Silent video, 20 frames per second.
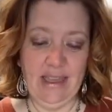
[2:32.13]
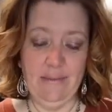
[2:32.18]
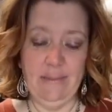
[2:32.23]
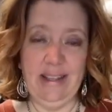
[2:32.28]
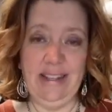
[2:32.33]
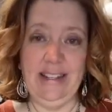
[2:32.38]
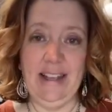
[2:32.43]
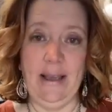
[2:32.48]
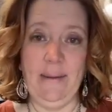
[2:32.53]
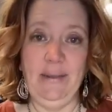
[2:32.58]

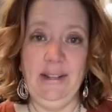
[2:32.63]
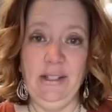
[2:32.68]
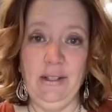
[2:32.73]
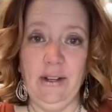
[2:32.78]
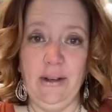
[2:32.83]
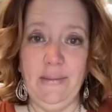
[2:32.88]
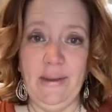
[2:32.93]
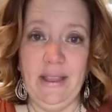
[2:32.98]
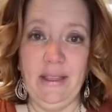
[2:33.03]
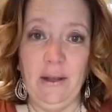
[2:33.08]
it's
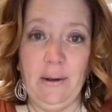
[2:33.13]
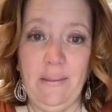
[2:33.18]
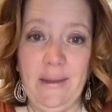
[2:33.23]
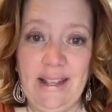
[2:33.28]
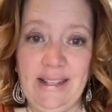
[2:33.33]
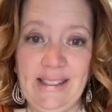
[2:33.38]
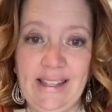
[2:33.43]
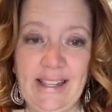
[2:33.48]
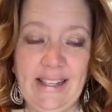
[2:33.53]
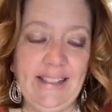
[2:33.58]
going to be a little
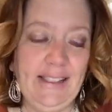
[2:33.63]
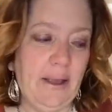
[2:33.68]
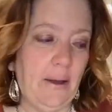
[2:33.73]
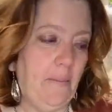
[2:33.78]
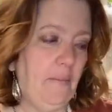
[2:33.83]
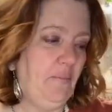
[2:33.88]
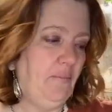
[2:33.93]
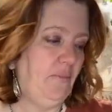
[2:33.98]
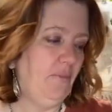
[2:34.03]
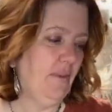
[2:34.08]
messy.
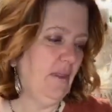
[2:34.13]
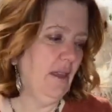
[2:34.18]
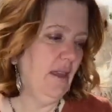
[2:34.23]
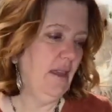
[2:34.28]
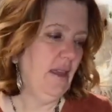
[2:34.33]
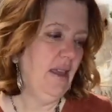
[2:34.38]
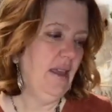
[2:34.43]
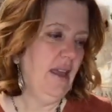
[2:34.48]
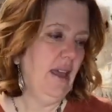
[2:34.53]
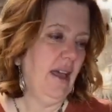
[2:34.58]
So
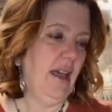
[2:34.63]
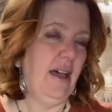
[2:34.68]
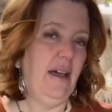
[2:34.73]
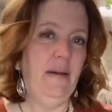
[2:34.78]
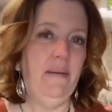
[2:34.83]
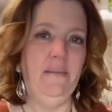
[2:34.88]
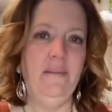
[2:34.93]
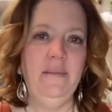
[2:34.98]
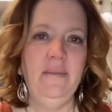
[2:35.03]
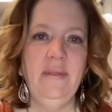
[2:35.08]

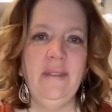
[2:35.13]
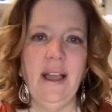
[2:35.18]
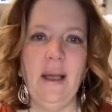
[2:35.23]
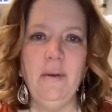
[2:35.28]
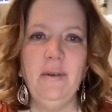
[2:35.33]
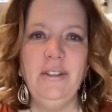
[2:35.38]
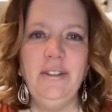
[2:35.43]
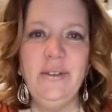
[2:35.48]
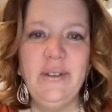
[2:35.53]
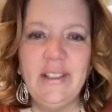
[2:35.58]
I'm
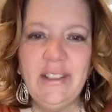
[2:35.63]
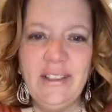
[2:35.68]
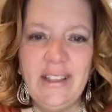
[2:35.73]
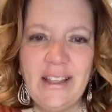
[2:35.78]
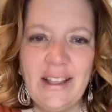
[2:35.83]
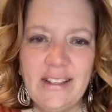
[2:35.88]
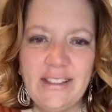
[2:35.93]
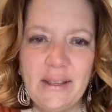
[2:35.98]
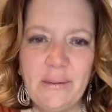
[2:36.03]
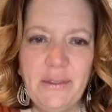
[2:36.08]
going to do
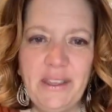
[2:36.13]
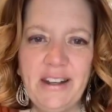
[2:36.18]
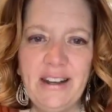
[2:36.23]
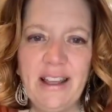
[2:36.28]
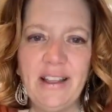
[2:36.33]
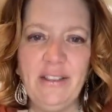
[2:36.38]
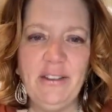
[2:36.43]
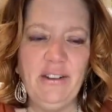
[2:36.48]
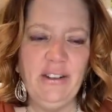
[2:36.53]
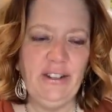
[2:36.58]

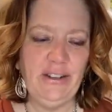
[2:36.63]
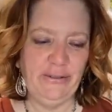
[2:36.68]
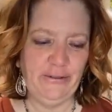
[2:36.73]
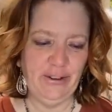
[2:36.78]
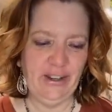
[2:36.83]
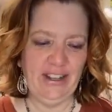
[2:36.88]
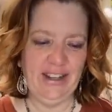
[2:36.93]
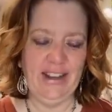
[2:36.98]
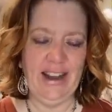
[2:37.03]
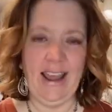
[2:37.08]
something a little
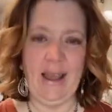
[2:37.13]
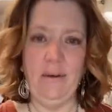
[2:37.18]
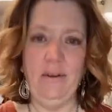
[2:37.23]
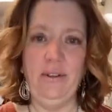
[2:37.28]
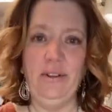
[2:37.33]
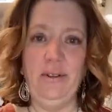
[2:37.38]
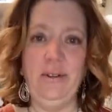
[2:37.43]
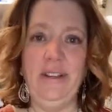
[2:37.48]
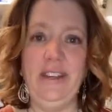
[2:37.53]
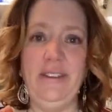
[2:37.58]
different today.
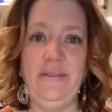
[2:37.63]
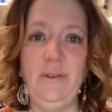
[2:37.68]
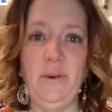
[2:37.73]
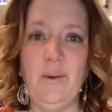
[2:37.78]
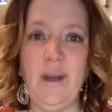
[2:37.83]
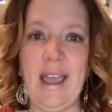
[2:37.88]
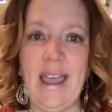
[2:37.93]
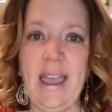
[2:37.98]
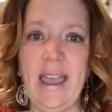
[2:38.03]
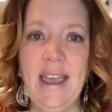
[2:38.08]
I'm going to do a
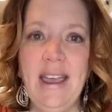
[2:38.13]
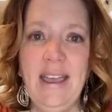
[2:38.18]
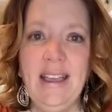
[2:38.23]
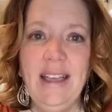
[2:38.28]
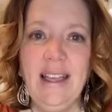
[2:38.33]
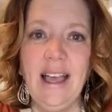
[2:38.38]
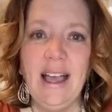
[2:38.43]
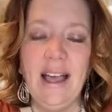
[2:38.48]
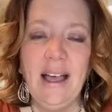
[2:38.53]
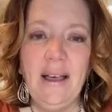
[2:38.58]
giveaway.
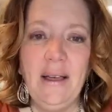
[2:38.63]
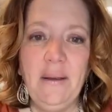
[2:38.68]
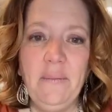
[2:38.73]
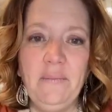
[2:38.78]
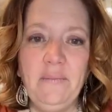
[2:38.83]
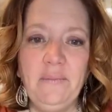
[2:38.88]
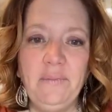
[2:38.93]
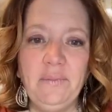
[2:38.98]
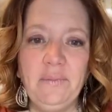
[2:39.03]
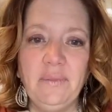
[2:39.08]

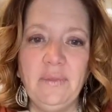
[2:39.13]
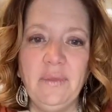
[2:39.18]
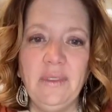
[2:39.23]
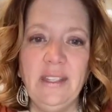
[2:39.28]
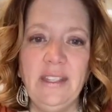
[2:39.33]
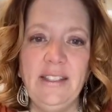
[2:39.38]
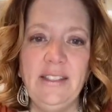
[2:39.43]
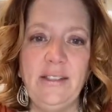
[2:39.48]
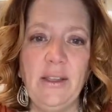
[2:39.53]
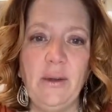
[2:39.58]

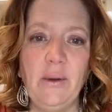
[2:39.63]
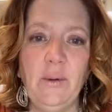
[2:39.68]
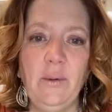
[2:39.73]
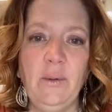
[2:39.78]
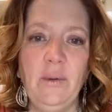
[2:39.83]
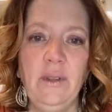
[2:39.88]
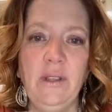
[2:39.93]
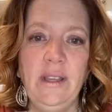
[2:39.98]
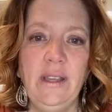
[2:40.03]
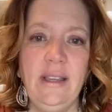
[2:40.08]

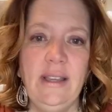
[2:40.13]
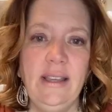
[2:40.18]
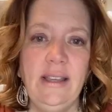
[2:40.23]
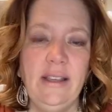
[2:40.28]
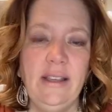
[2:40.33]
So